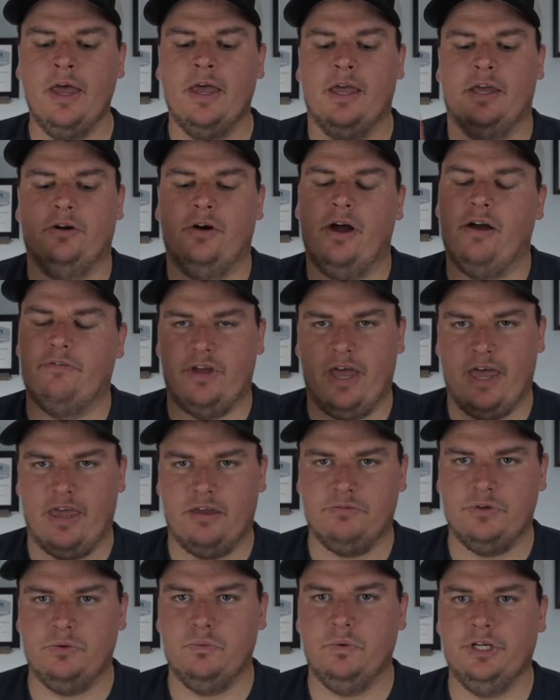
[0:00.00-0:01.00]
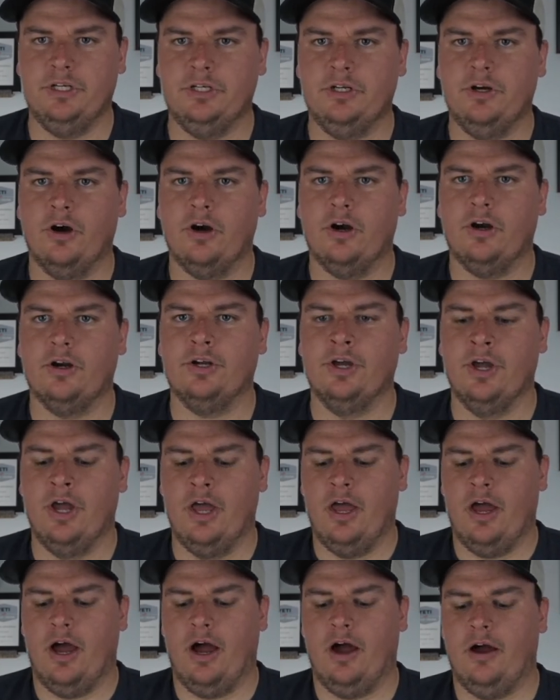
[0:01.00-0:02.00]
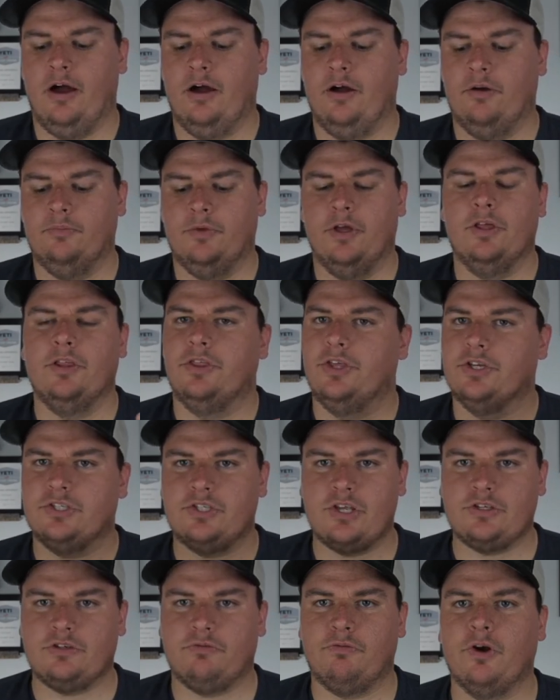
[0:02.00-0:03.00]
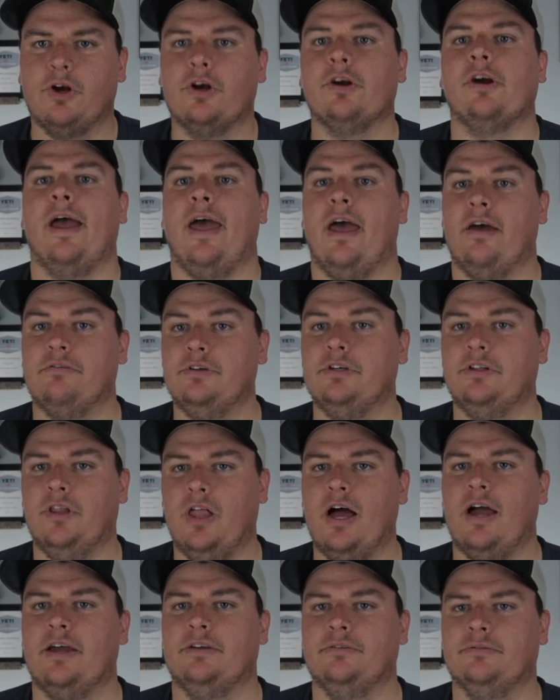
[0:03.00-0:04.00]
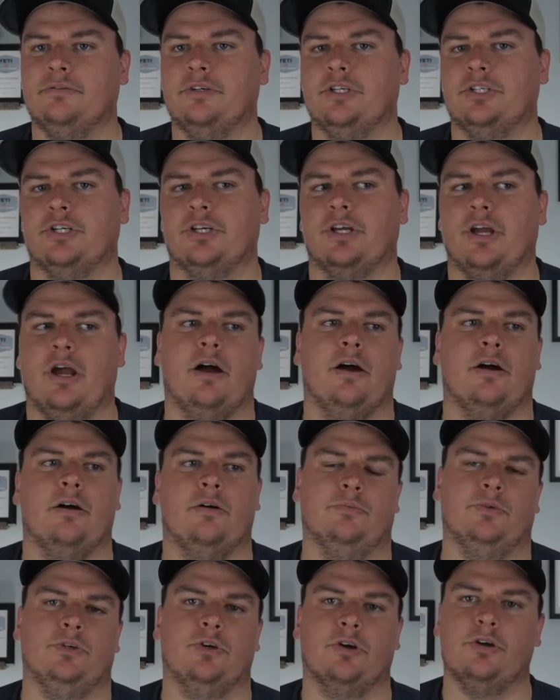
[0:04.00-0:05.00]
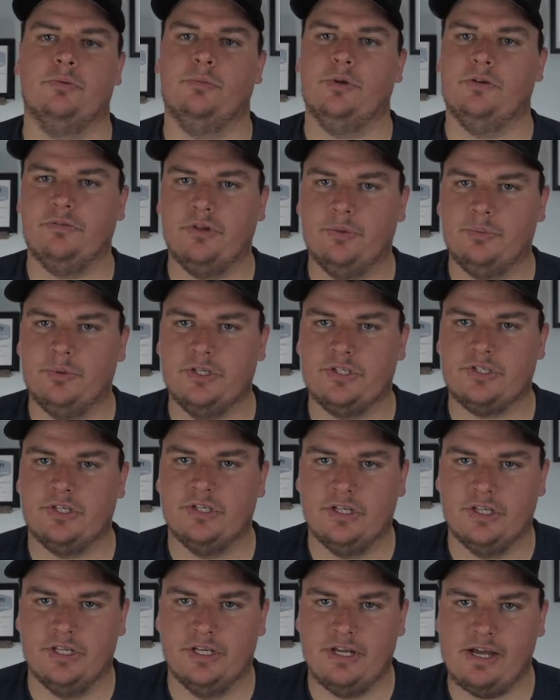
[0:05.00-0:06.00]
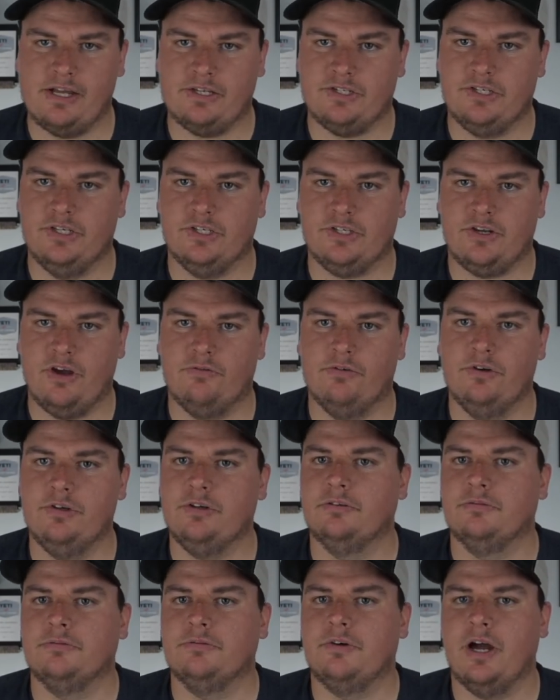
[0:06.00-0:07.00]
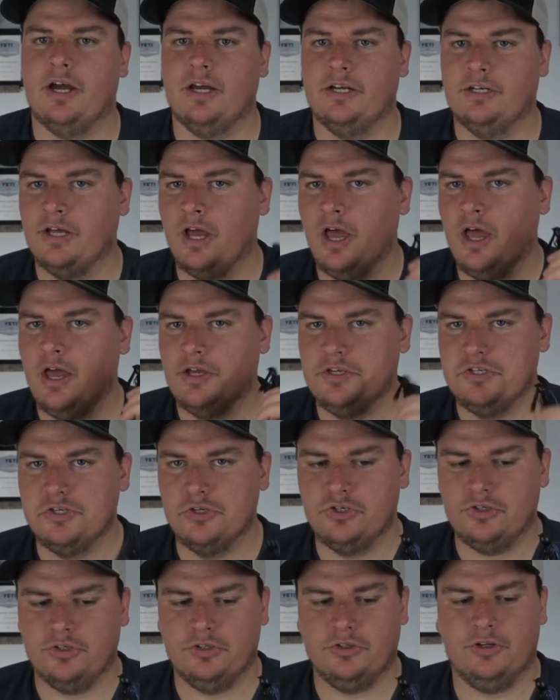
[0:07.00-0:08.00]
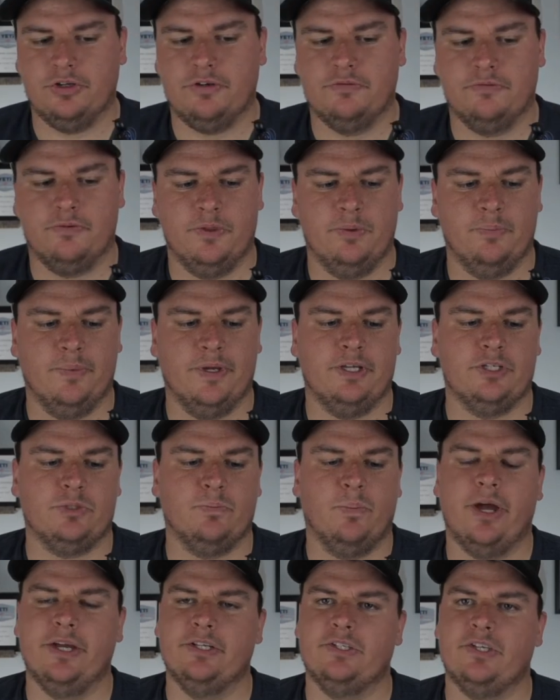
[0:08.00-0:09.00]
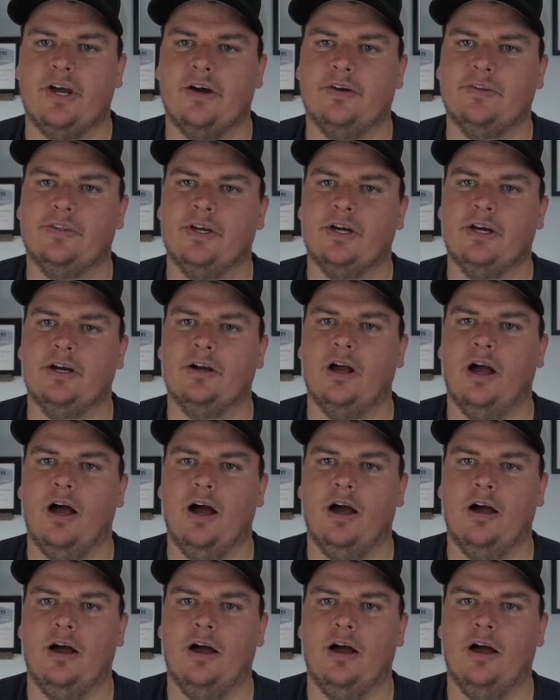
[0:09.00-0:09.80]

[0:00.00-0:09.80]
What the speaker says: It'll have a heavy weed guard. This is for heavy line fishing. You're gonna be flipping this into the nastiest cover you can find, usually looking for the biggest bites out there.